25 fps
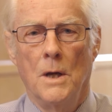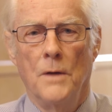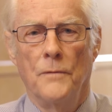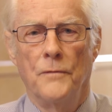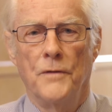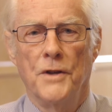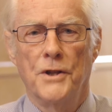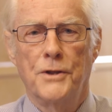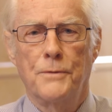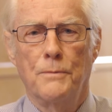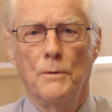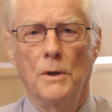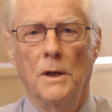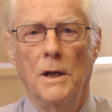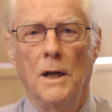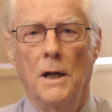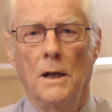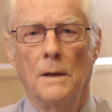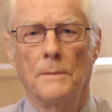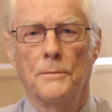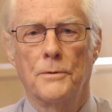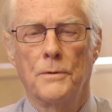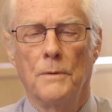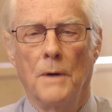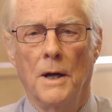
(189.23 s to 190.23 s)
This will
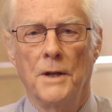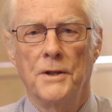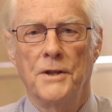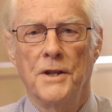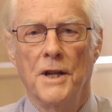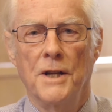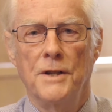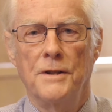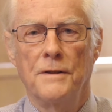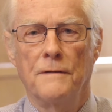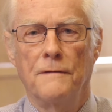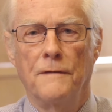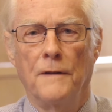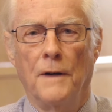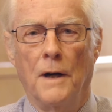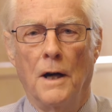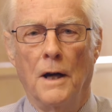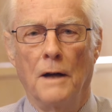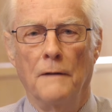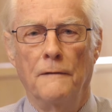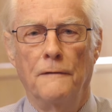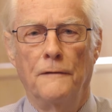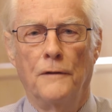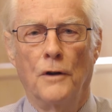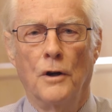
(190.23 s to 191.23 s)
help to
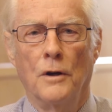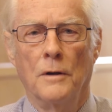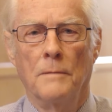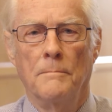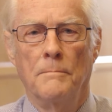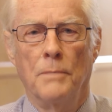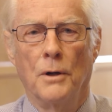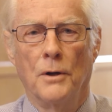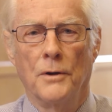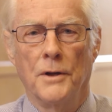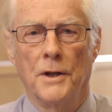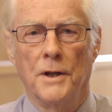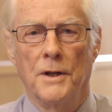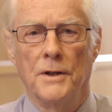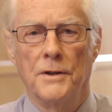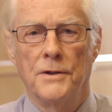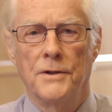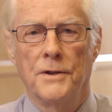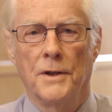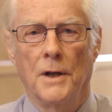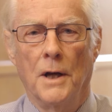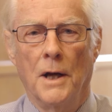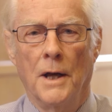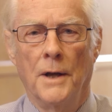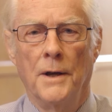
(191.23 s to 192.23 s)
identify foreign
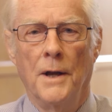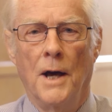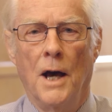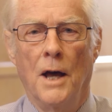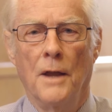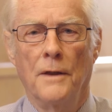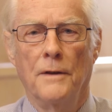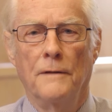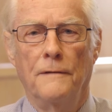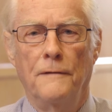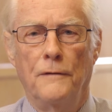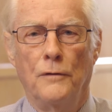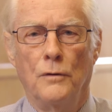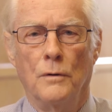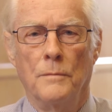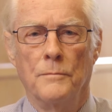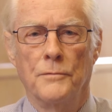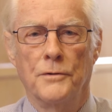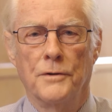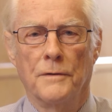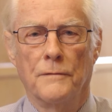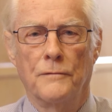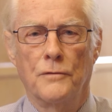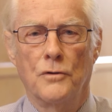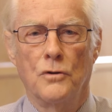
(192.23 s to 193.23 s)
bodies and other
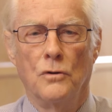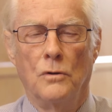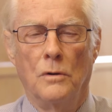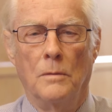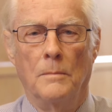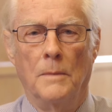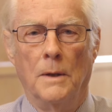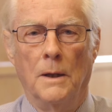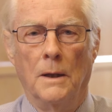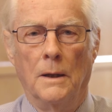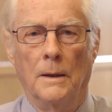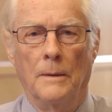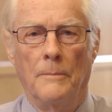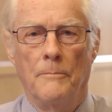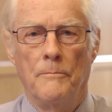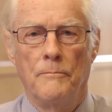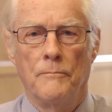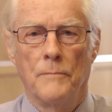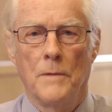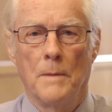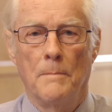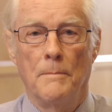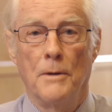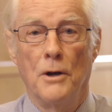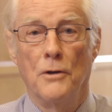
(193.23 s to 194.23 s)
forms of trauma,
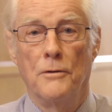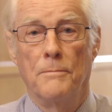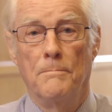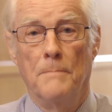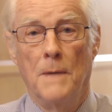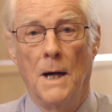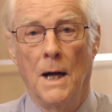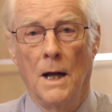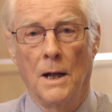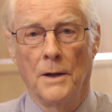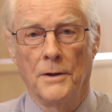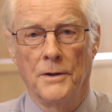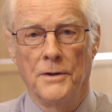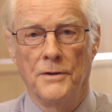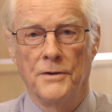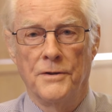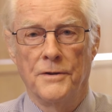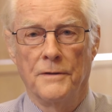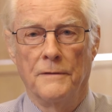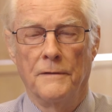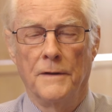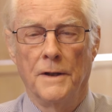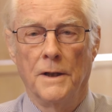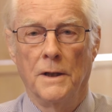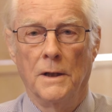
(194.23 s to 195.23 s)
both mild and
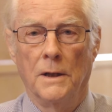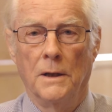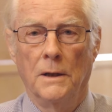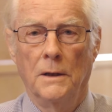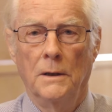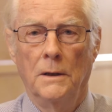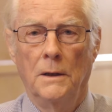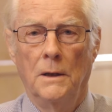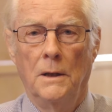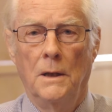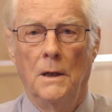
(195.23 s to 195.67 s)
severe,